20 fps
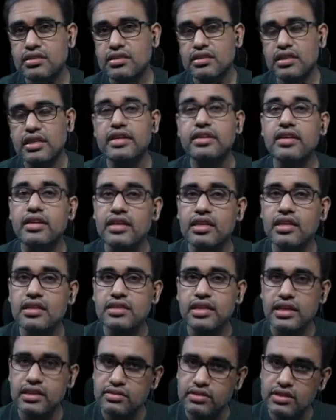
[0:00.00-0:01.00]
the adrenals,
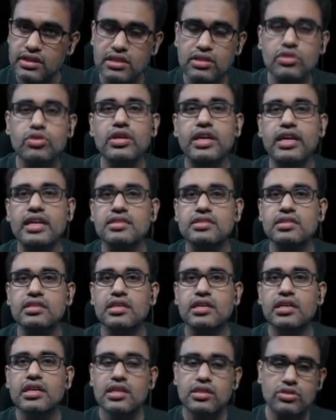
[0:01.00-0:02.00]
and the gonads.
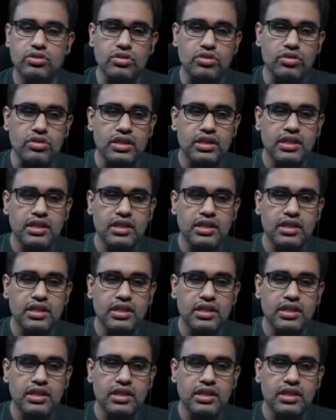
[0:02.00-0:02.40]
So